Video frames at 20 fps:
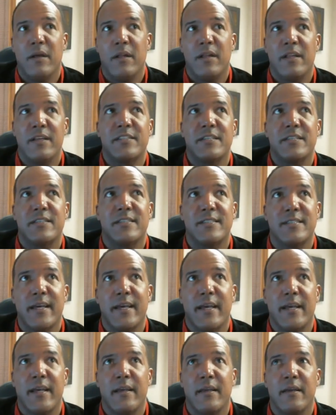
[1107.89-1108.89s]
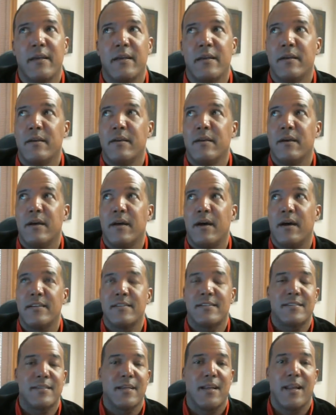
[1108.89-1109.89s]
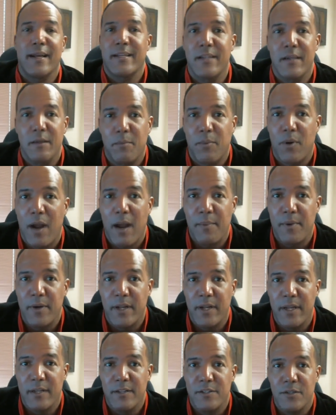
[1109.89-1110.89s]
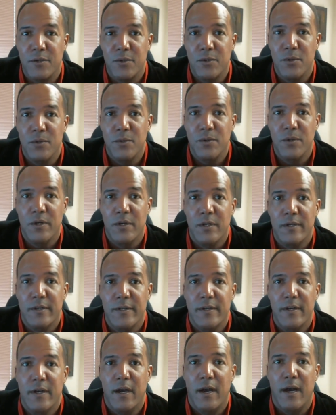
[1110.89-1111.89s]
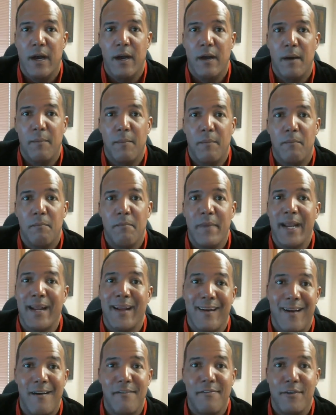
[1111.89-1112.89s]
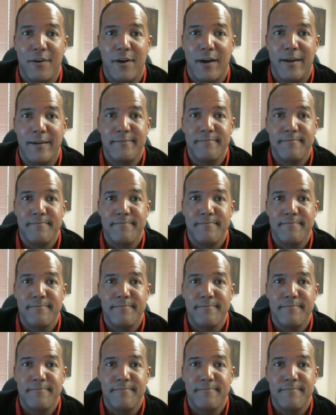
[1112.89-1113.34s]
let's just say uh, selecting a property to um, make an offer on.